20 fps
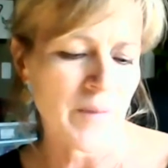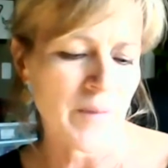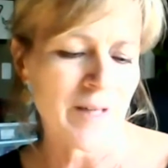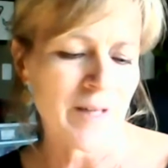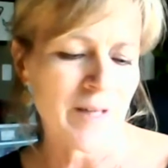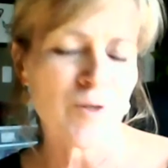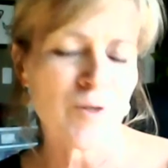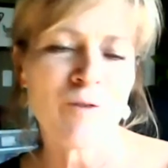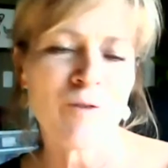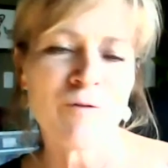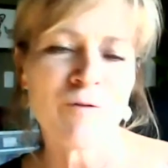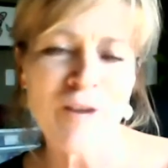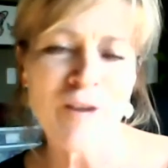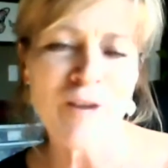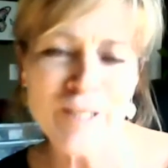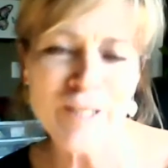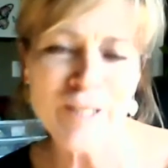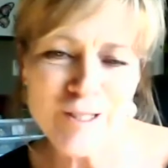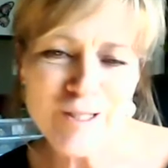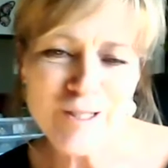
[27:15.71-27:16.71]
So the
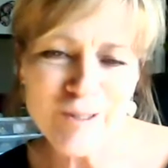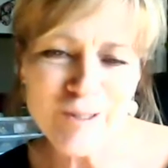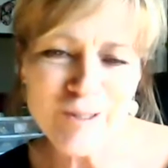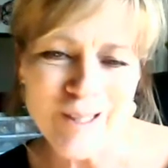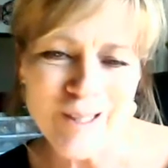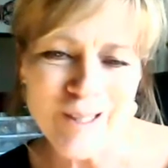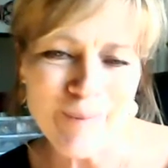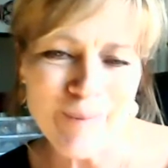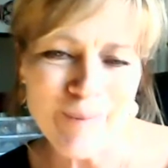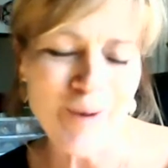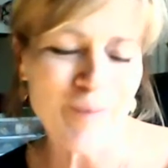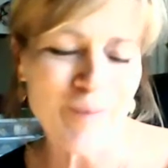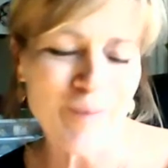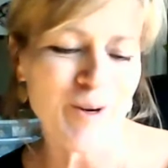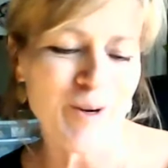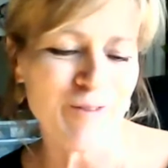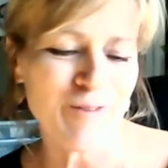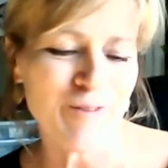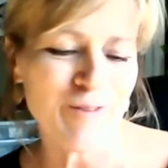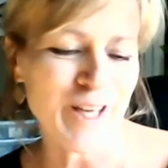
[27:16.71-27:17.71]
funniest story about
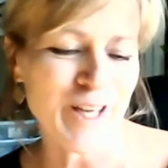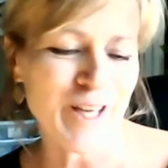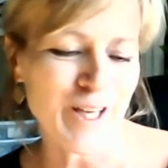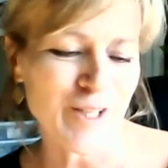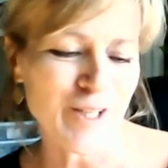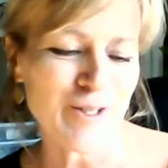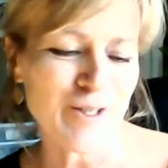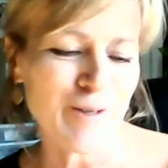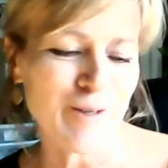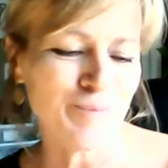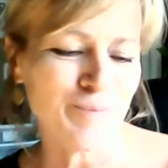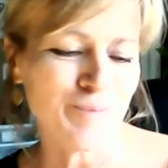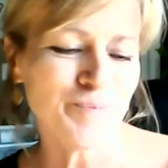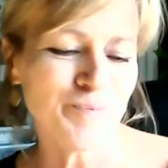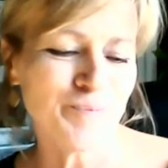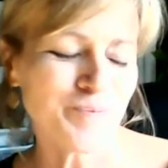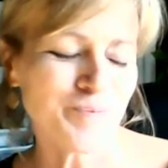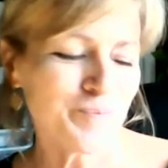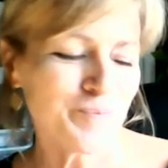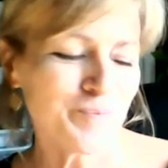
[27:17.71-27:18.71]
purification
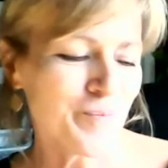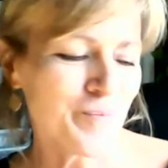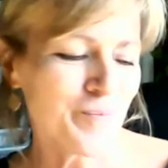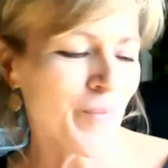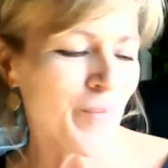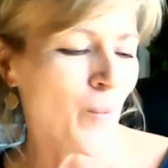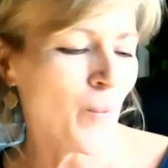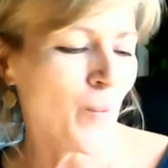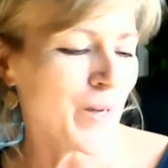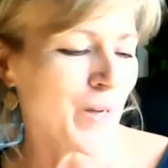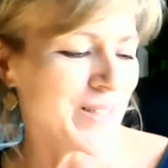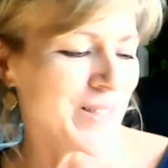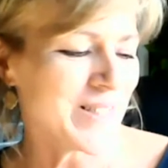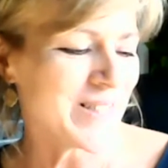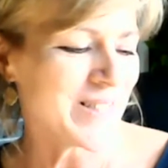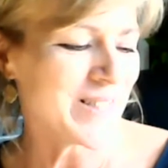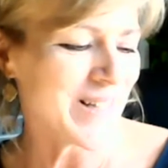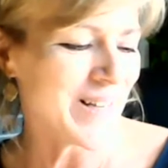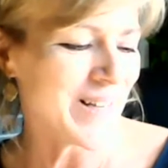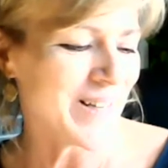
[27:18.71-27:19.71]
was
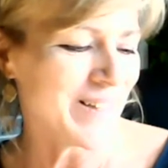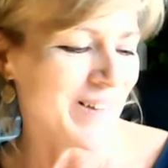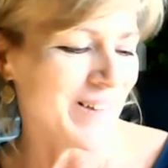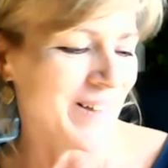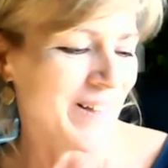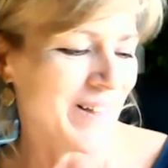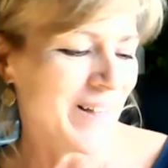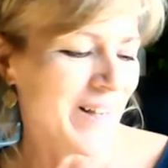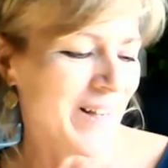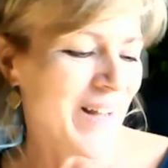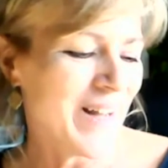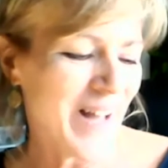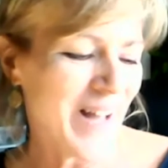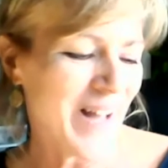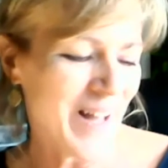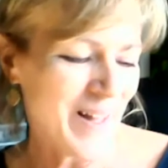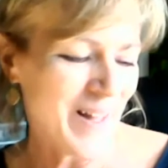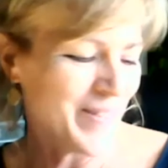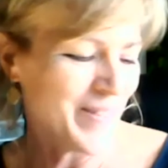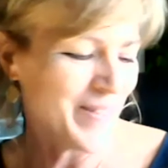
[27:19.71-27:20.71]

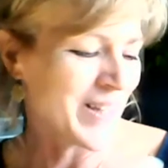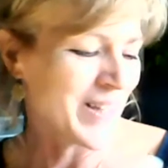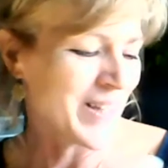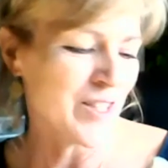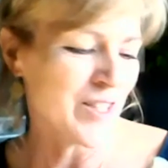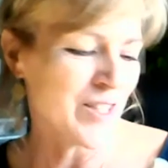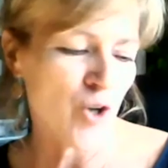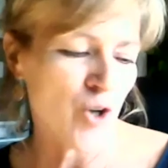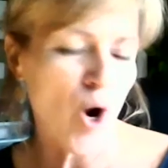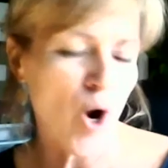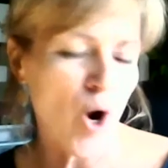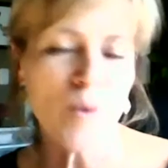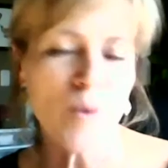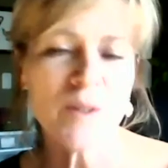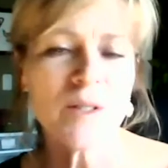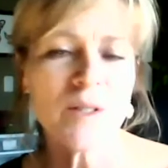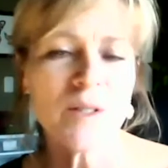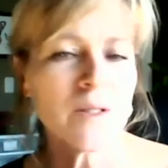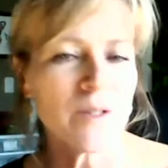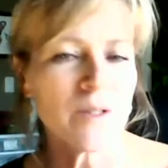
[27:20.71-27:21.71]
the kids are
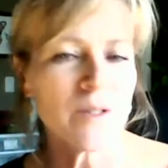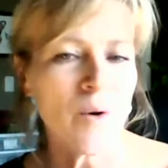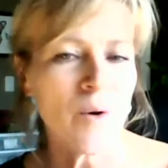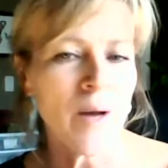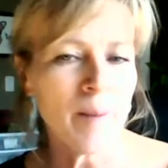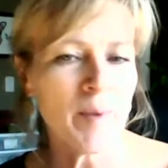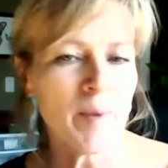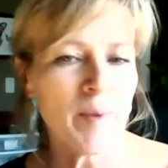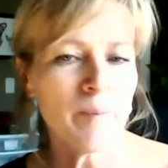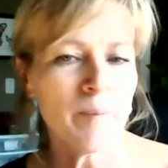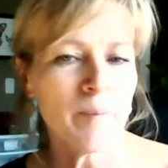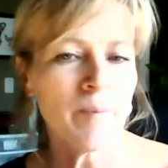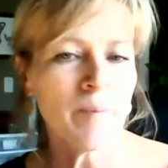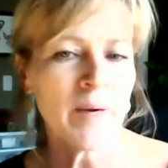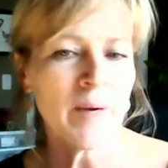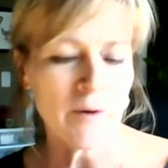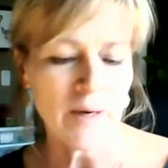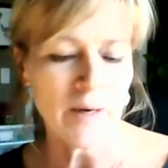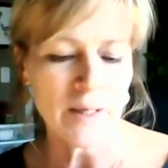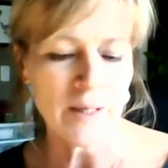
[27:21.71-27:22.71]
always so, I mean, my
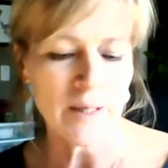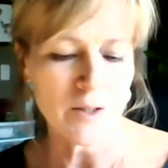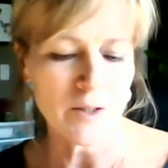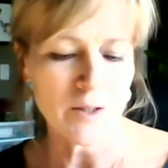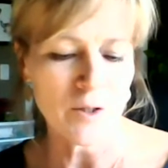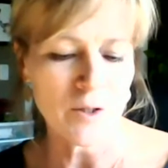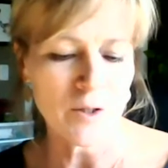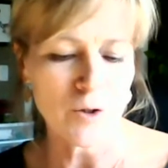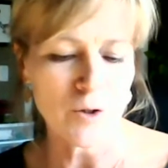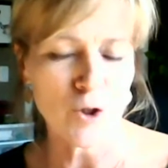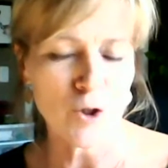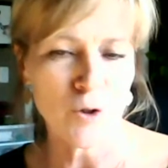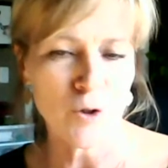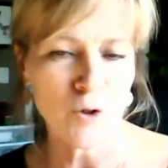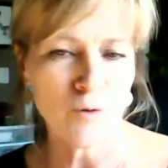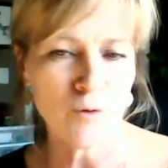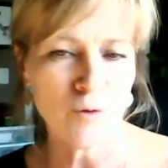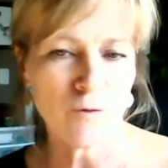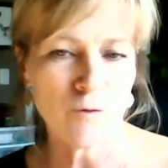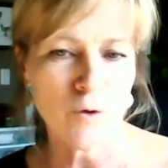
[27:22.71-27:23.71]
grandkids are
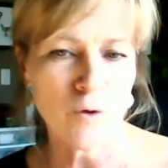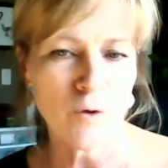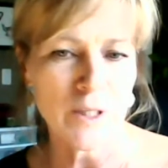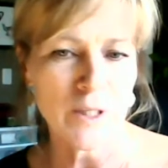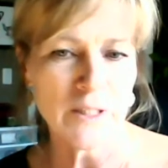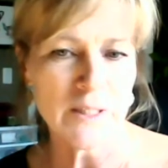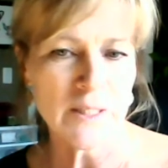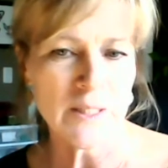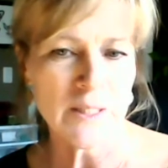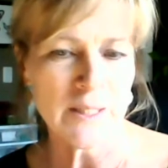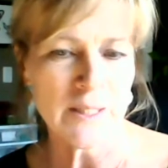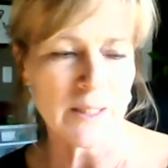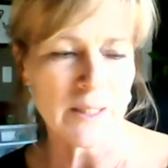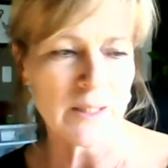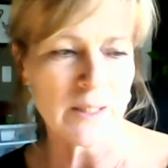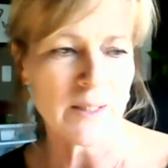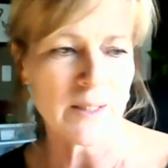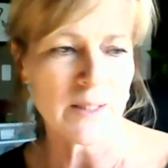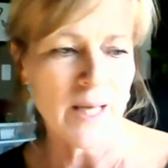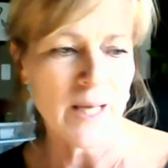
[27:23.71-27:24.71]
2, 4, and 6.